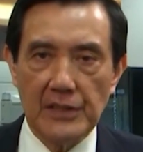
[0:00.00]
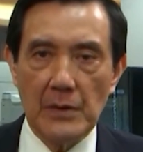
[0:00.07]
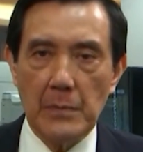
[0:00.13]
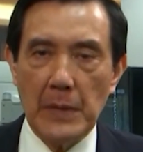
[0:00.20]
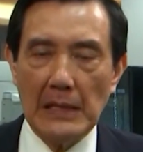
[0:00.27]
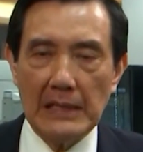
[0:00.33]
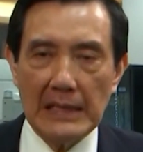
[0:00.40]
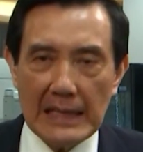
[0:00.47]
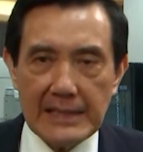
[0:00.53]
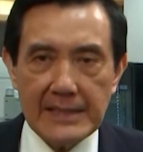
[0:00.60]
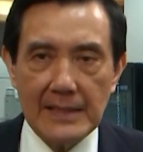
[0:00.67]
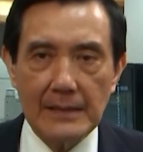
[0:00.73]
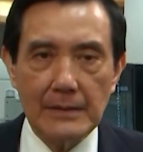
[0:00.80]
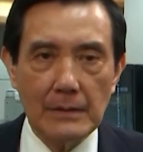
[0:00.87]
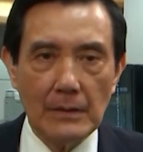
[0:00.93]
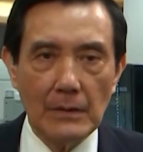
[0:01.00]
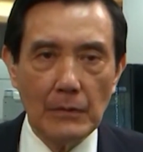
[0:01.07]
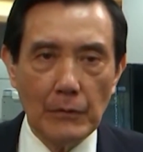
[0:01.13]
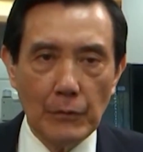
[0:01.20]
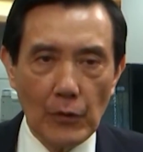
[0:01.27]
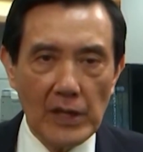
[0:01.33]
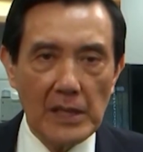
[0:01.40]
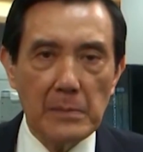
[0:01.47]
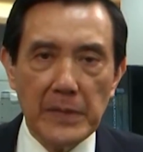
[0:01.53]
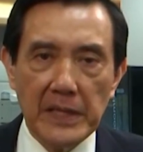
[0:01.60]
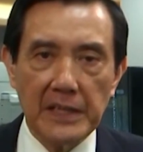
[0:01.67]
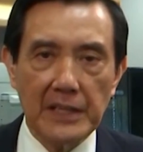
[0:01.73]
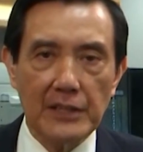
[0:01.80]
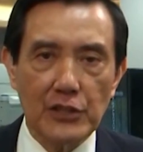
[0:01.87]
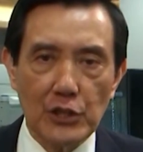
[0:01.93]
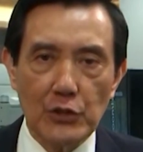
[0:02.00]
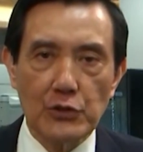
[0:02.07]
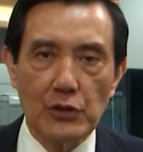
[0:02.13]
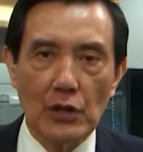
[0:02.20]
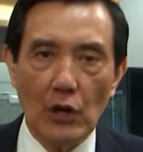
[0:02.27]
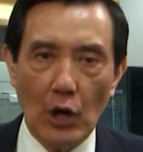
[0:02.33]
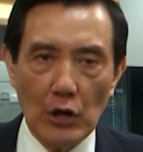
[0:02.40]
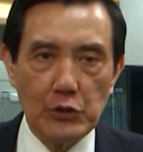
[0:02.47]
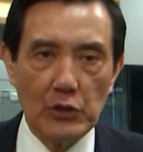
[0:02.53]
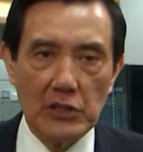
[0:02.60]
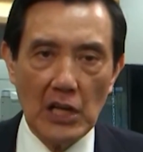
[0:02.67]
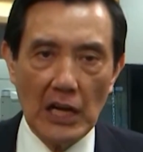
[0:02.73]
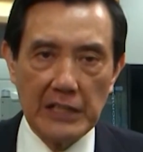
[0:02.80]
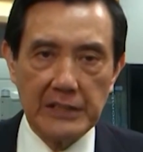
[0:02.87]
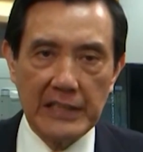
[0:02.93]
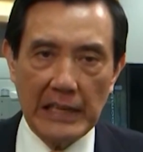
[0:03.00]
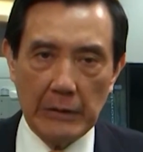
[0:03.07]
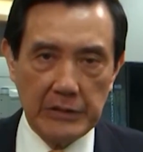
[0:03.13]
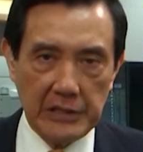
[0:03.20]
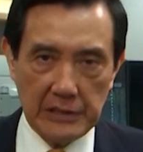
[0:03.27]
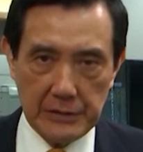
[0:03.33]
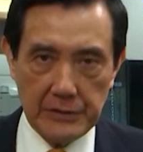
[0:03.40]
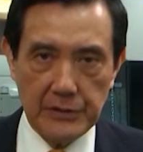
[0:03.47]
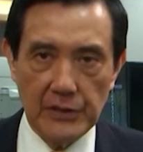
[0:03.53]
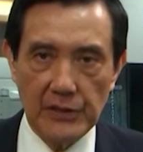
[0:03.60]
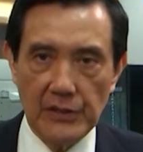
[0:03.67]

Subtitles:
but less than 40 million use Orthodox characters,